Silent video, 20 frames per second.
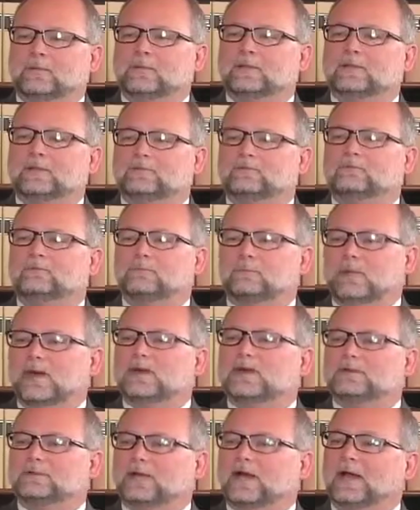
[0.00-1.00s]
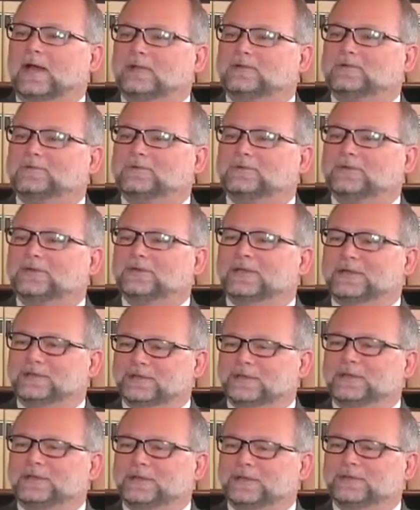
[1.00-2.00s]
we could monetize and
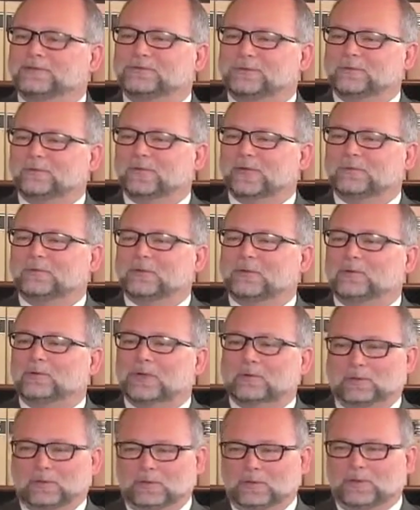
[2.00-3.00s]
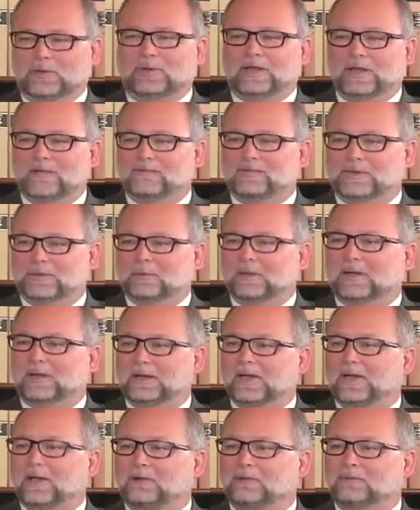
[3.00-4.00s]
turn into something, that'd be great. But we don't have any right now.